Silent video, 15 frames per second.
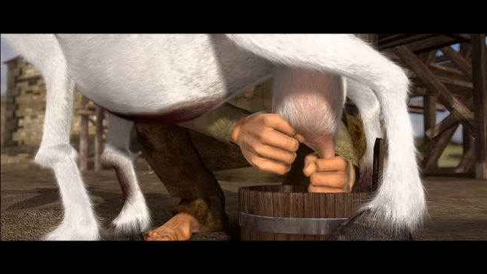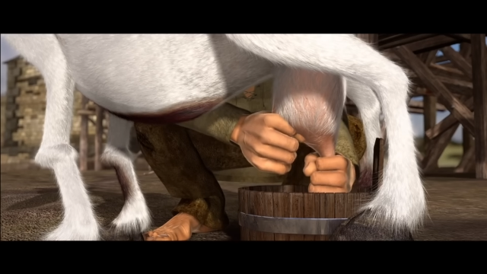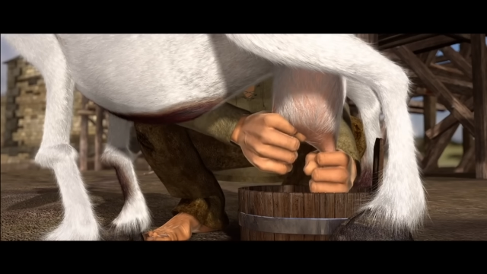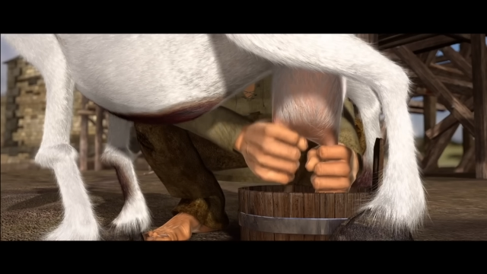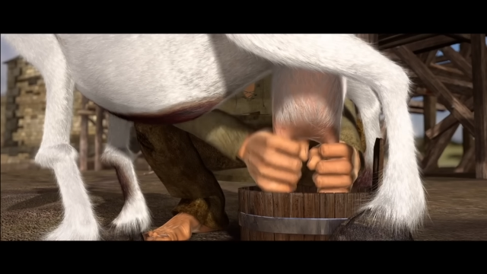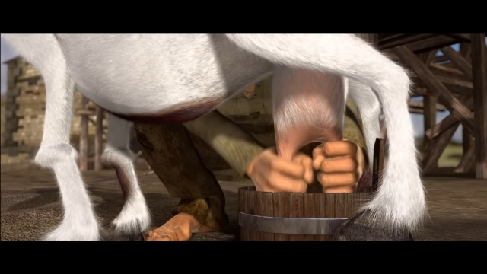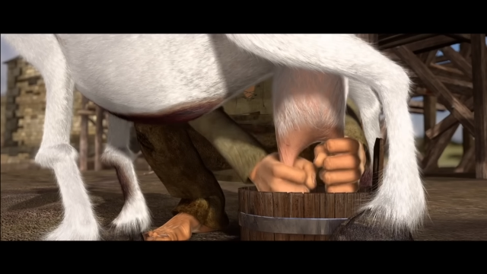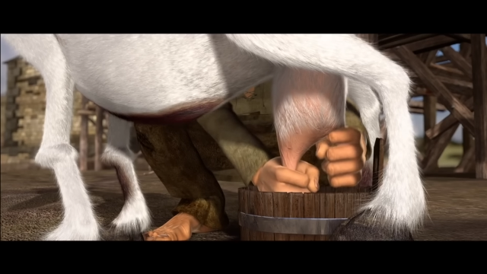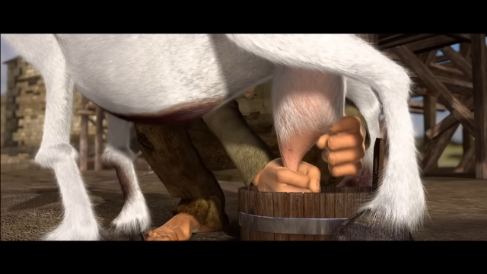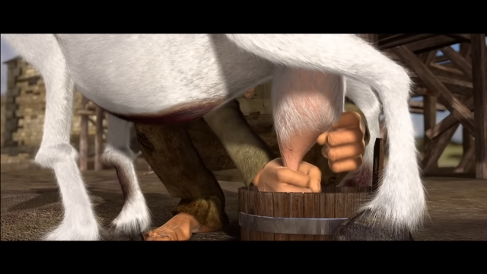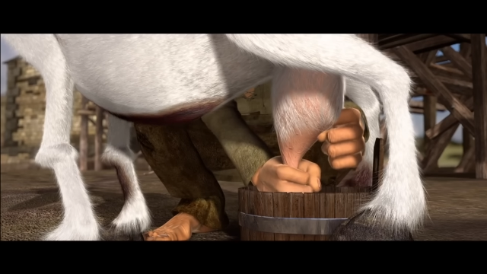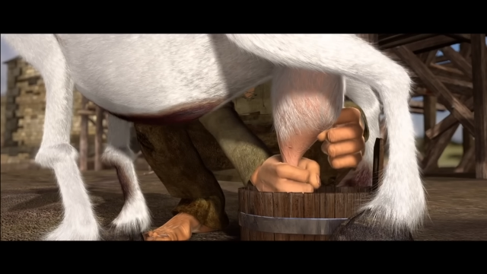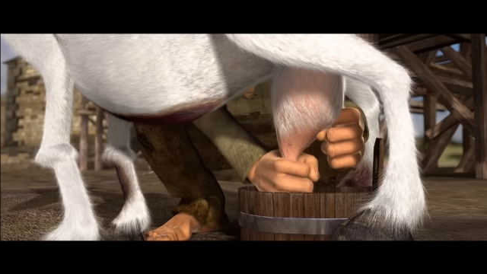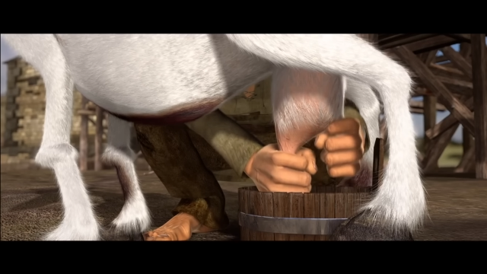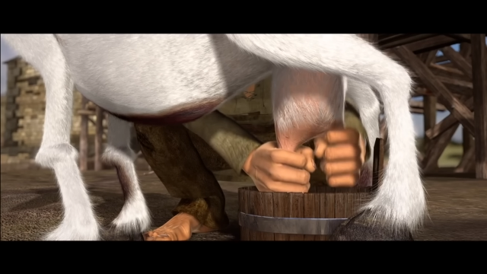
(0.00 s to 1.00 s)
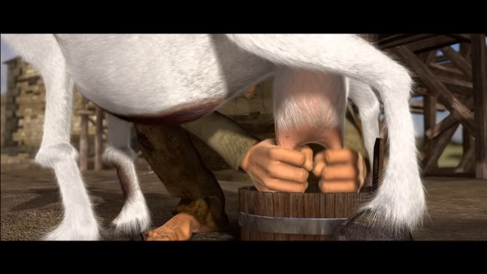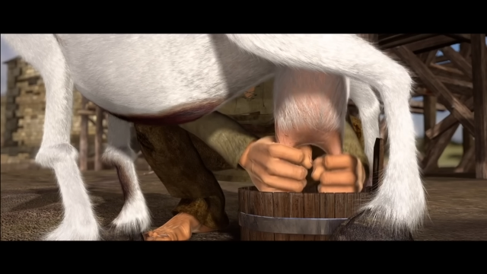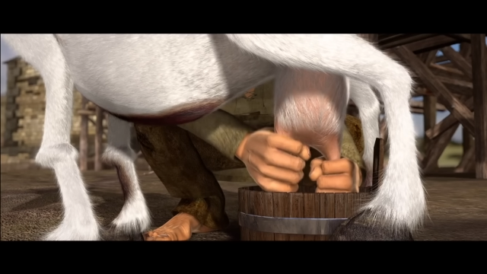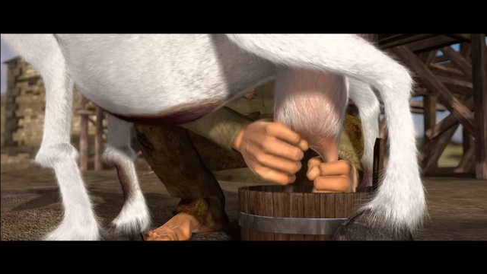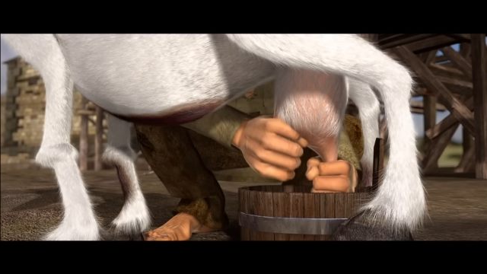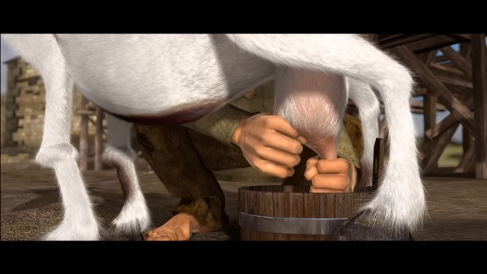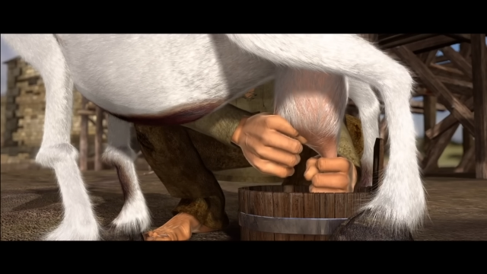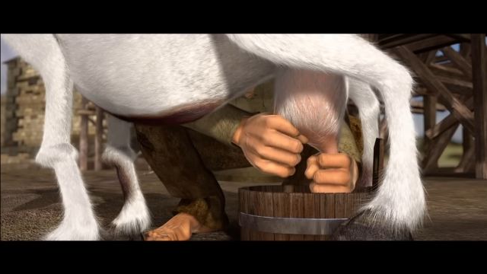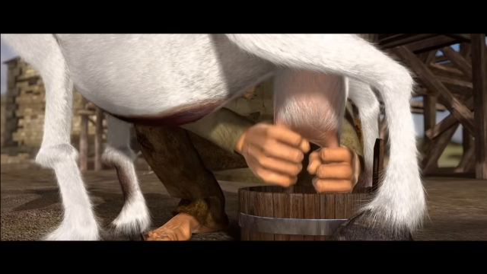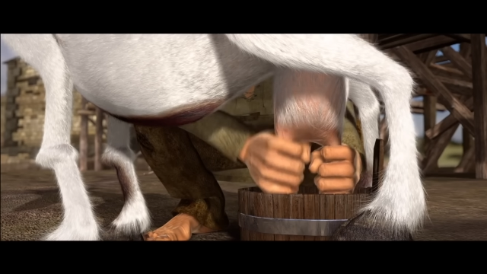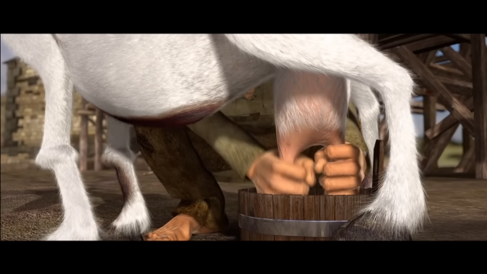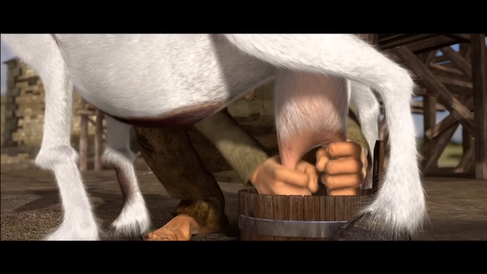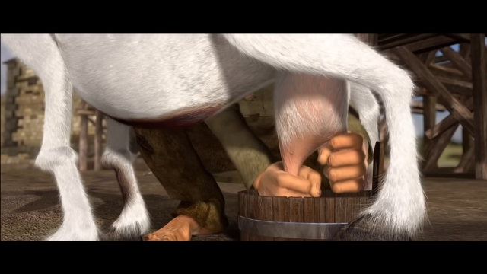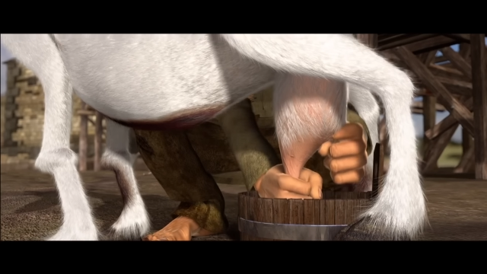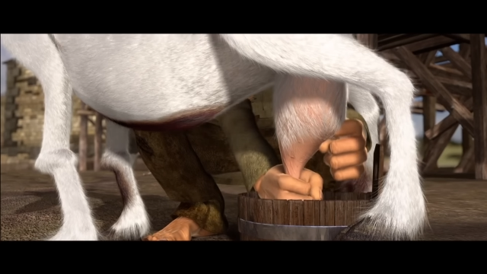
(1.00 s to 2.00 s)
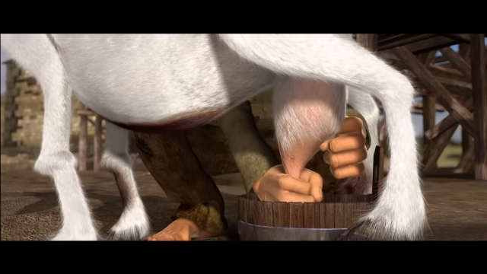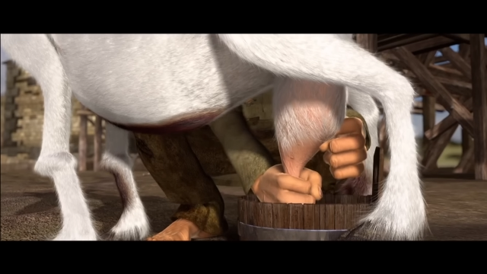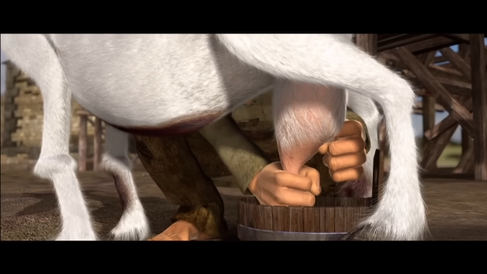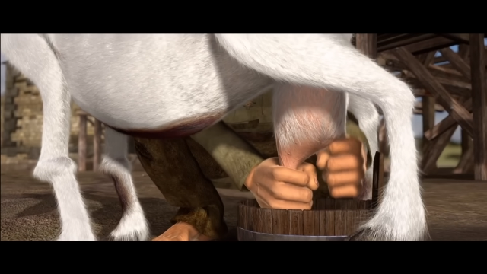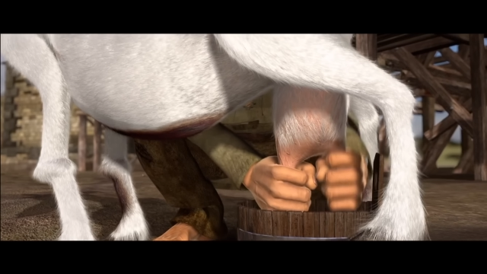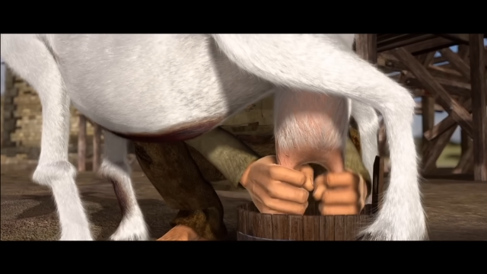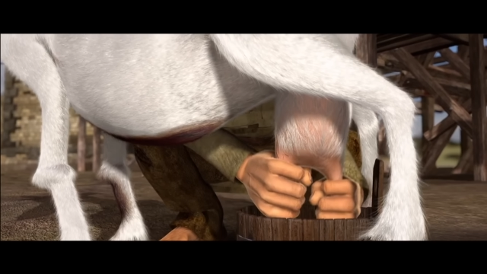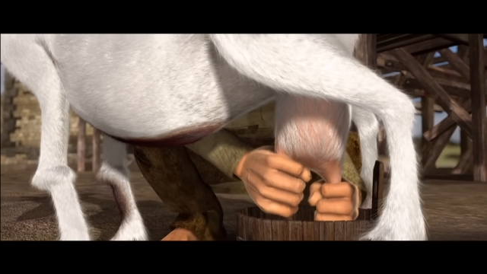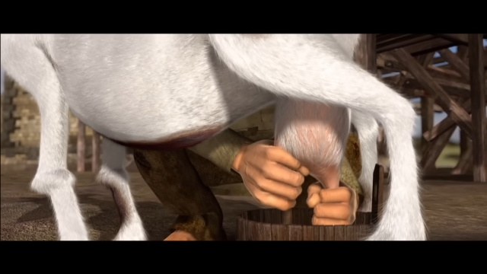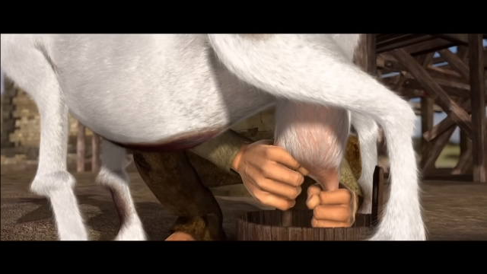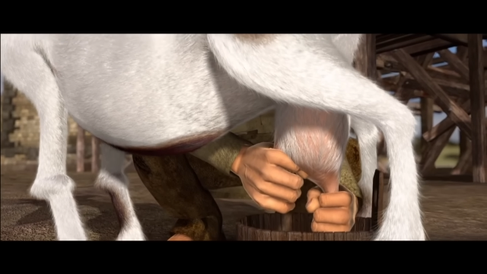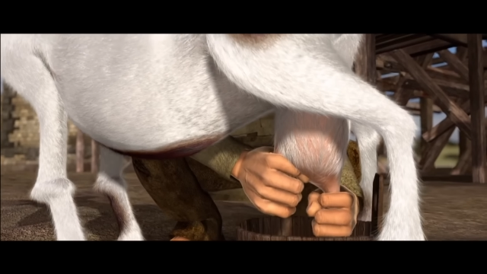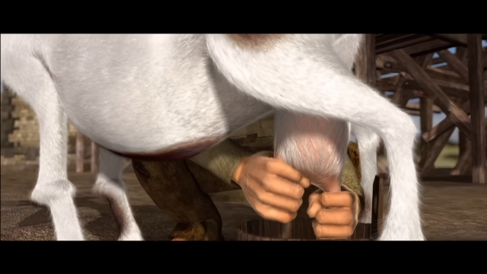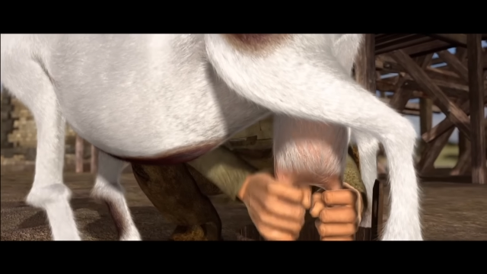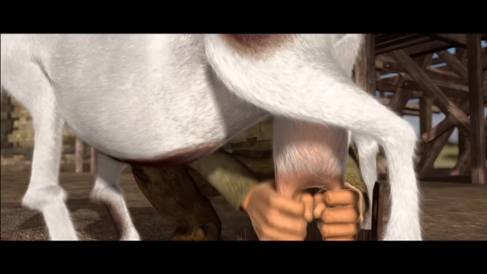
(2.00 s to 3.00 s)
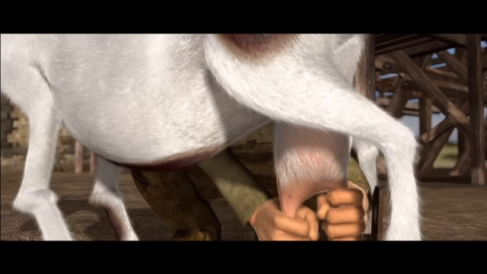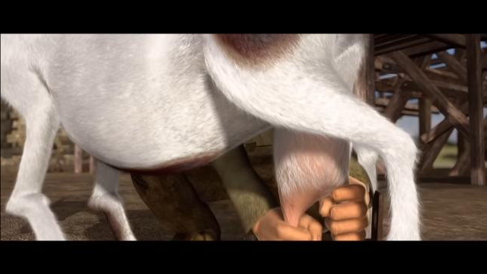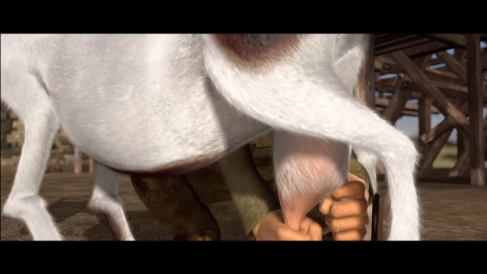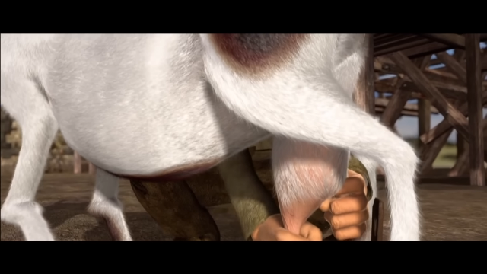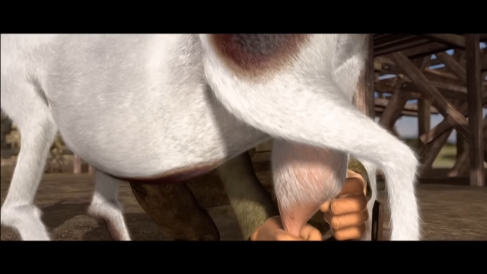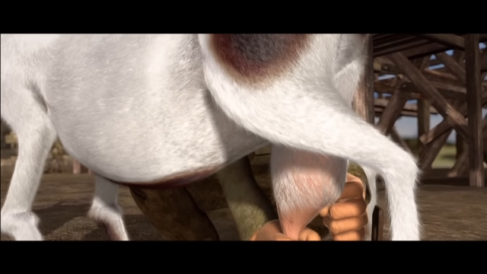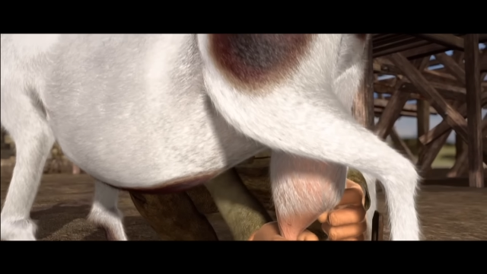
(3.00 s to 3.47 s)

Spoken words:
[unreadable: no face in view]